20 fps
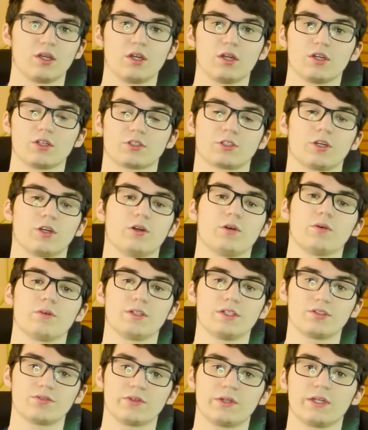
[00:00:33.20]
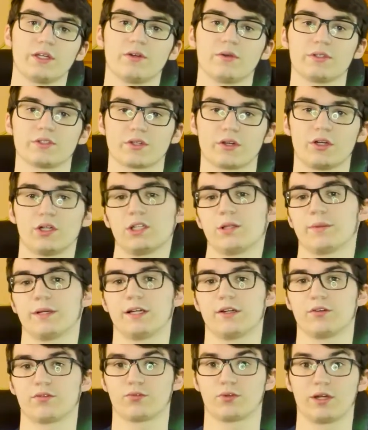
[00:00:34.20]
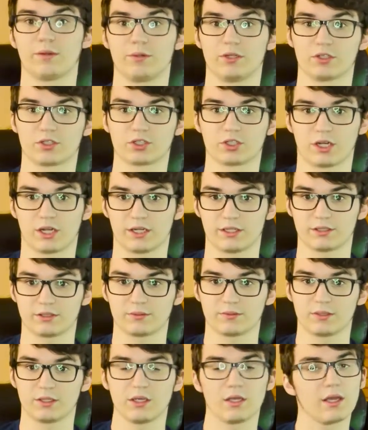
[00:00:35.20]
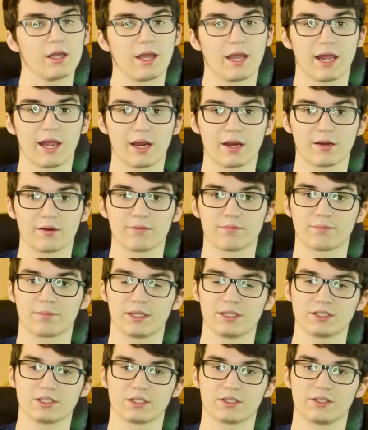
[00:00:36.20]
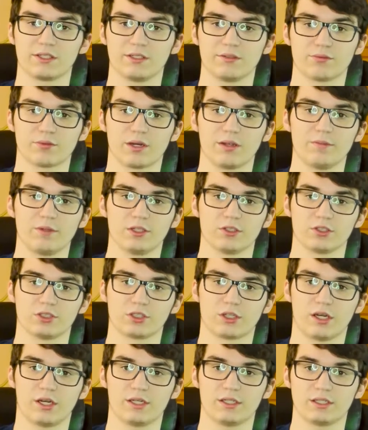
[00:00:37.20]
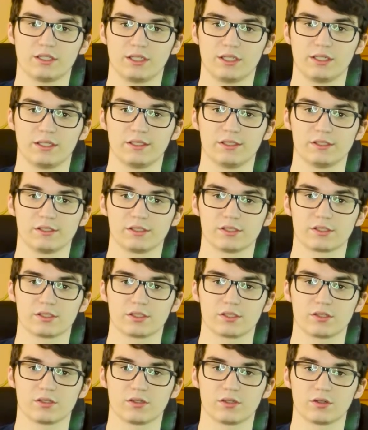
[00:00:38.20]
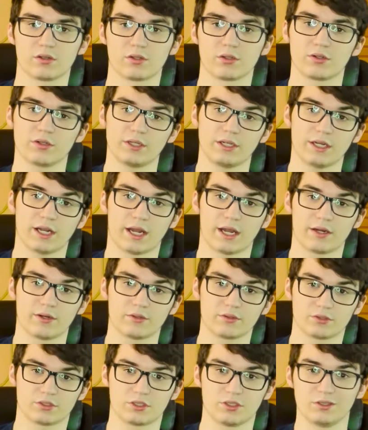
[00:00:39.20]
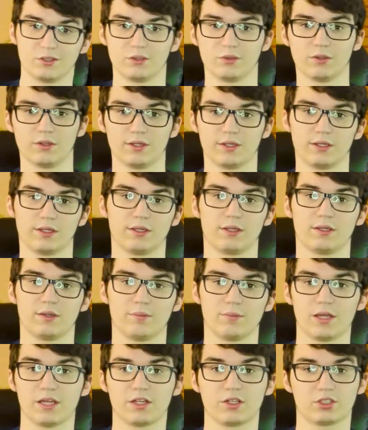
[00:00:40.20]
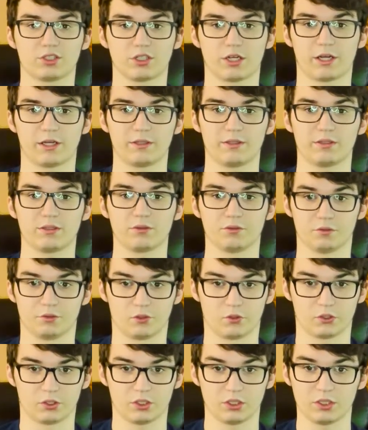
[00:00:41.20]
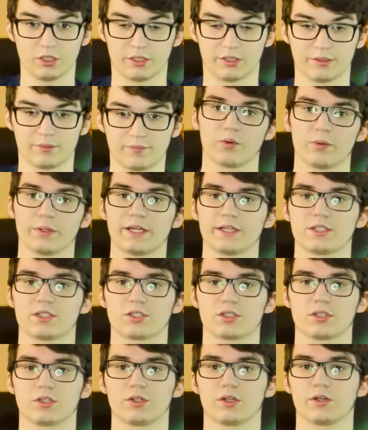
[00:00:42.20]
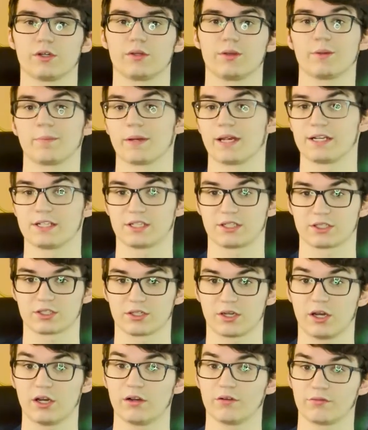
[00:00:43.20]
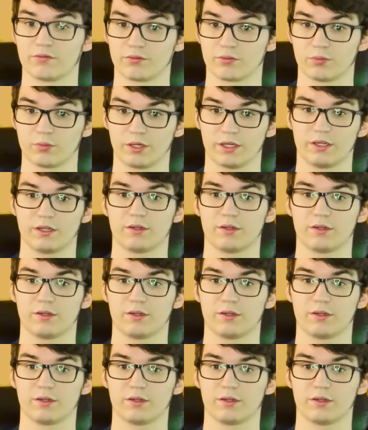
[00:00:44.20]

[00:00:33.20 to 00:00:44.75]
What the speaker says: So this video is all about framing your shot. And basically, framing your shot is learning how to make your shot look good. Let's learn the basics of what